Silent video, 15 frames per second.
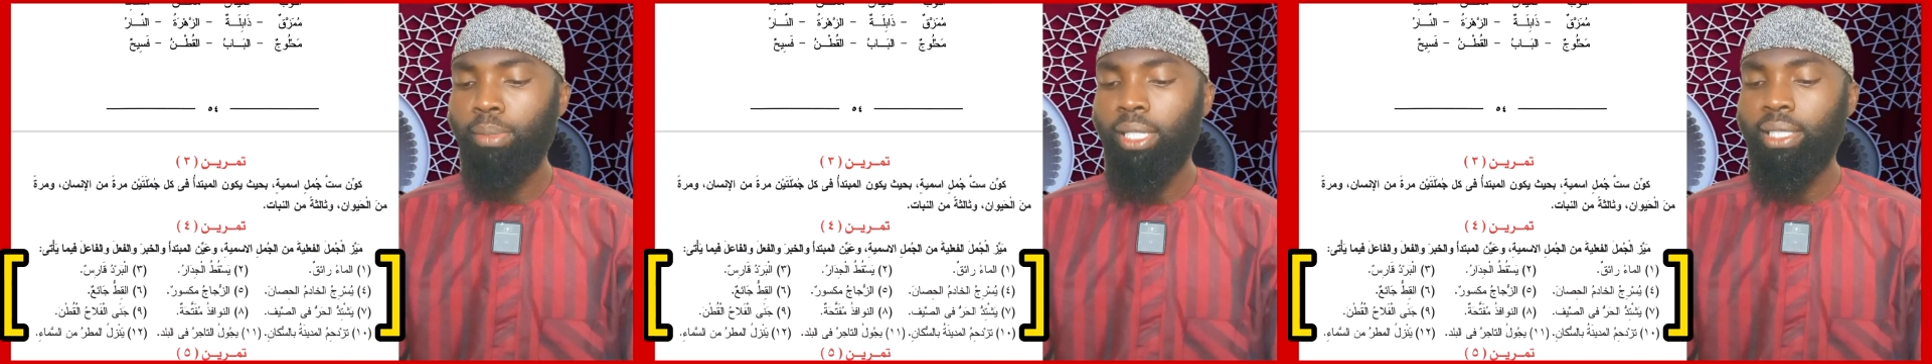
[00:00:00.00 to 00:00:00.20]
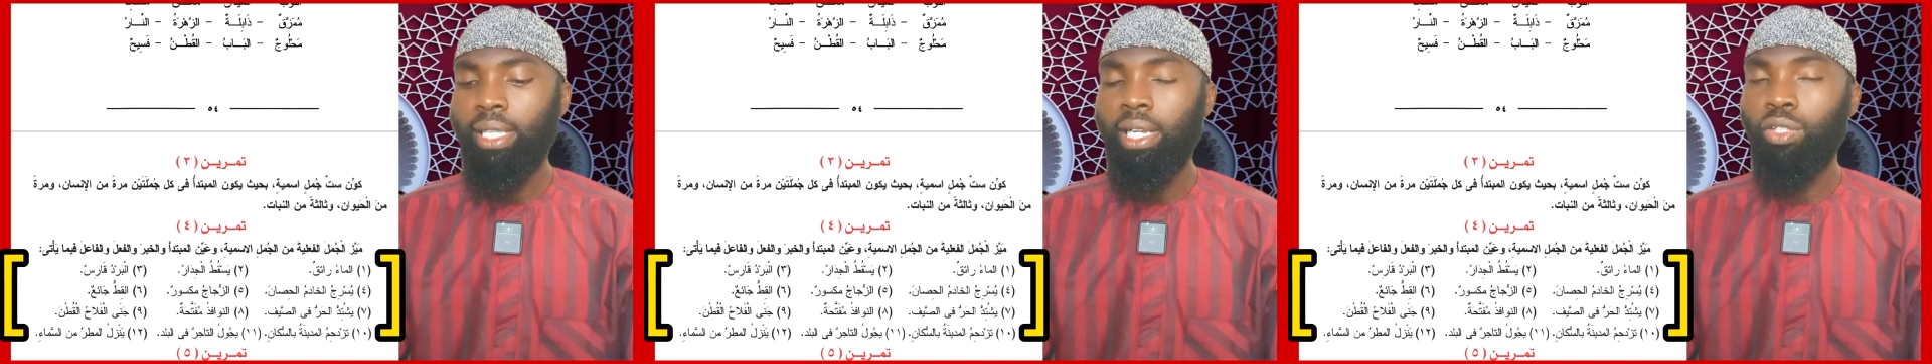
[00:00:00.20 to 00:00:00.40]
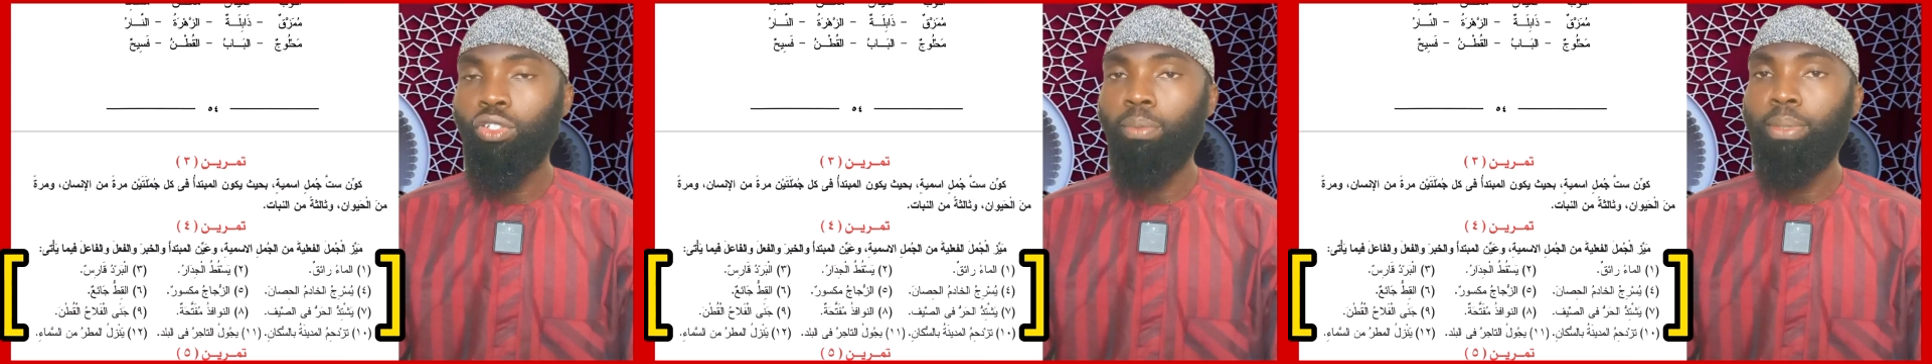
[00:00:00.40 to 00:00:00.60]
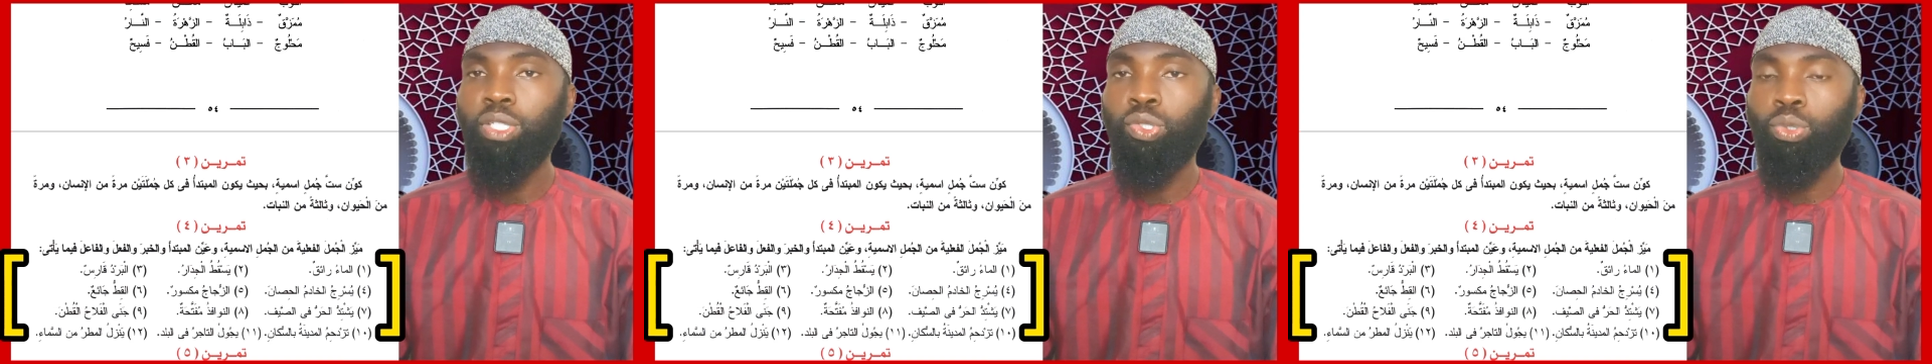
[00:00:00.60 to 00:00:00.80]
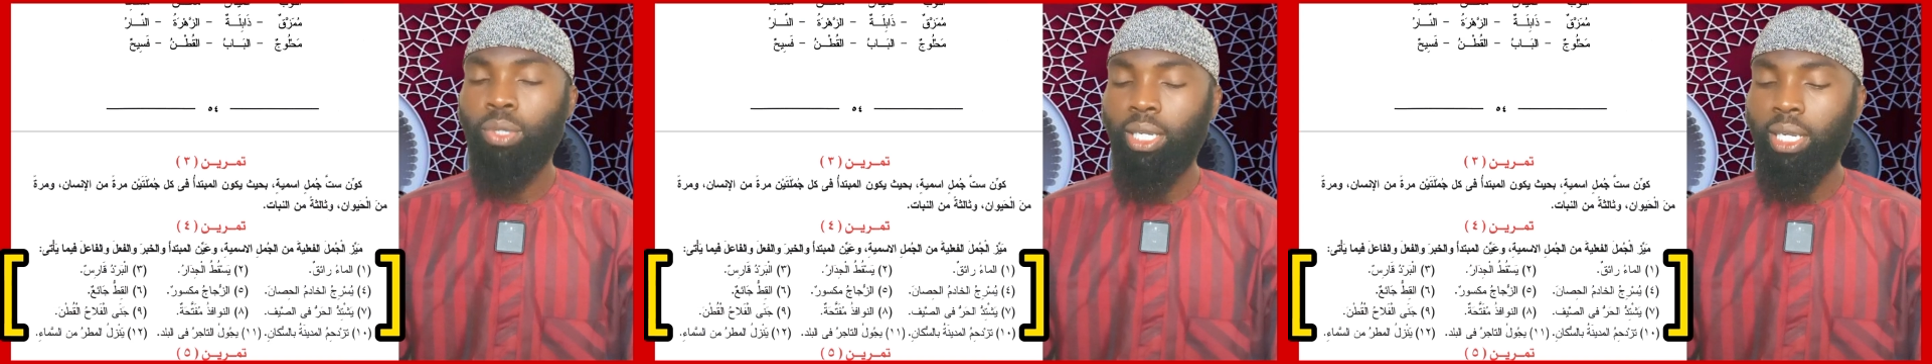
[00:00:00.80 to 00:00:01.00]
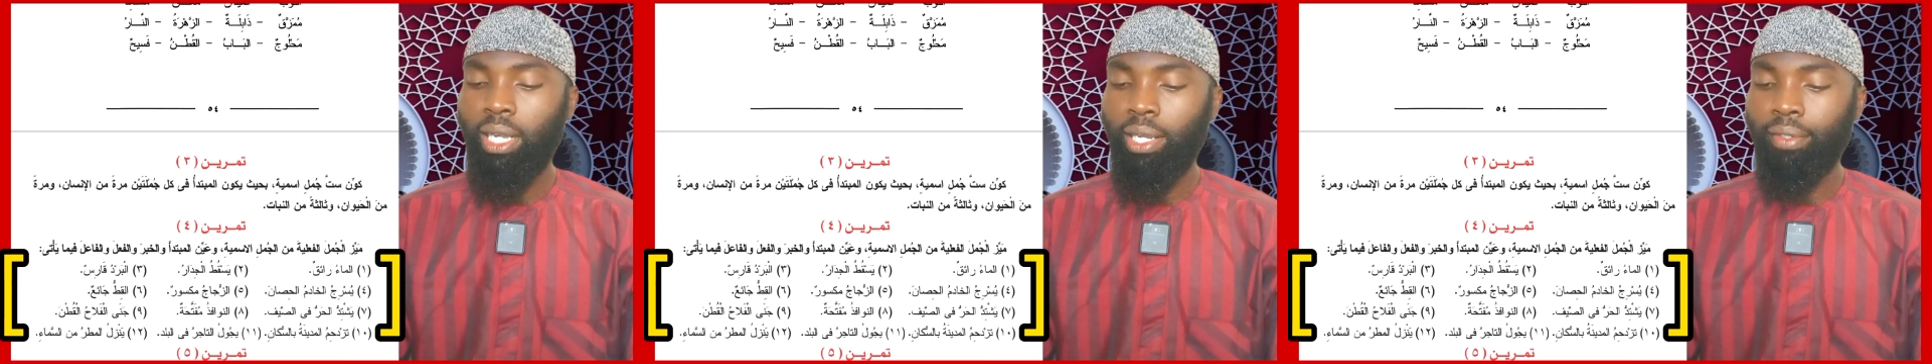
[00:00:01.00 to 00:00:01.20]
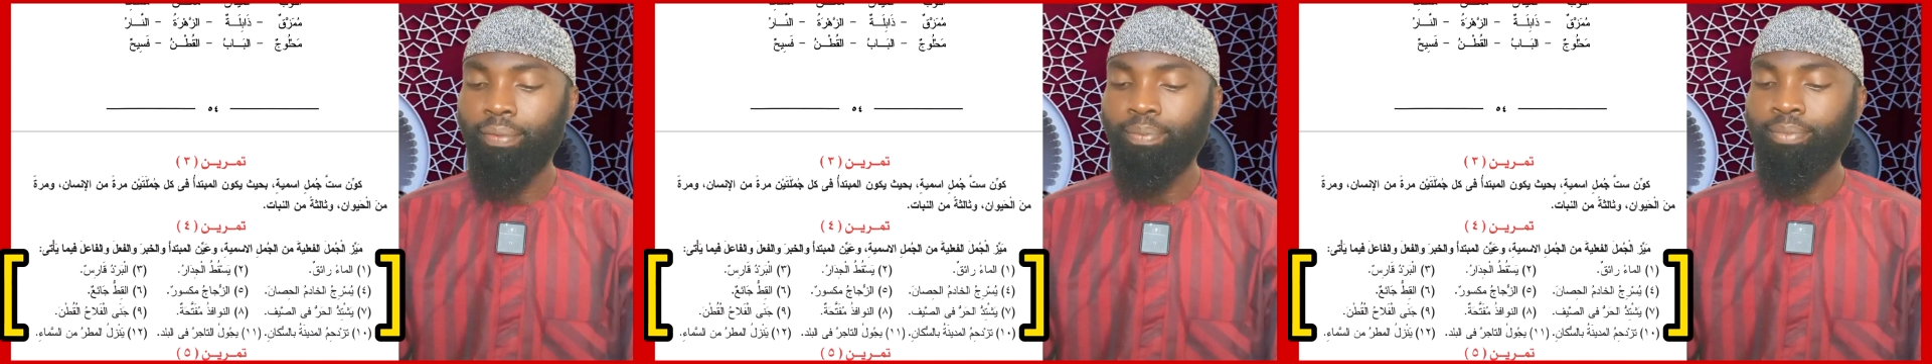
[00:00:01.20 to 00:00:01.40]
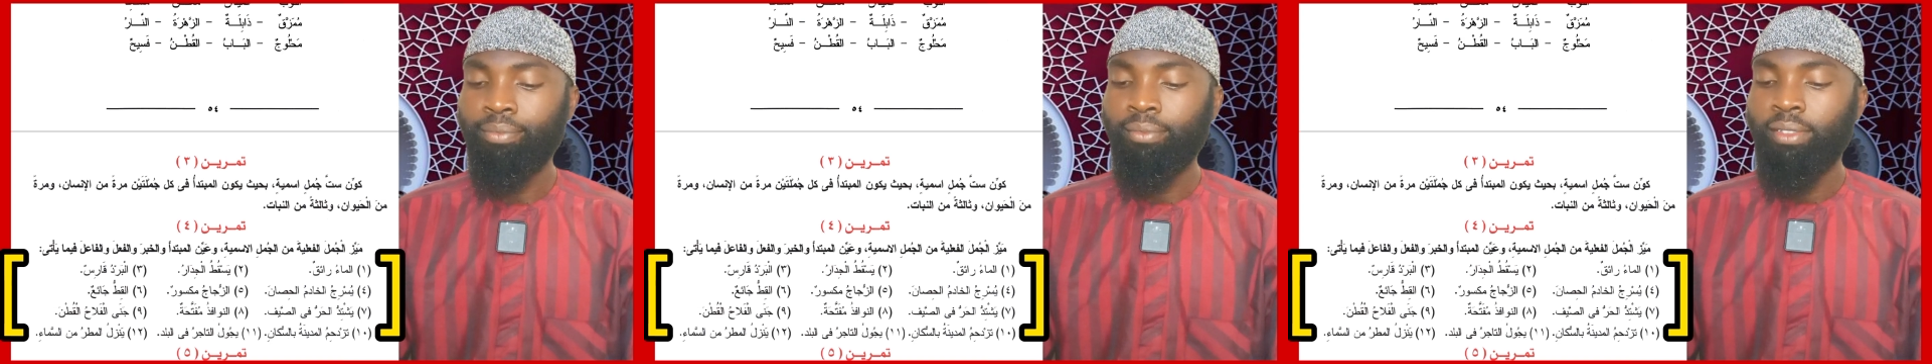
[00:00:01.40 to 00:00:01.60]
madinatul bisukan,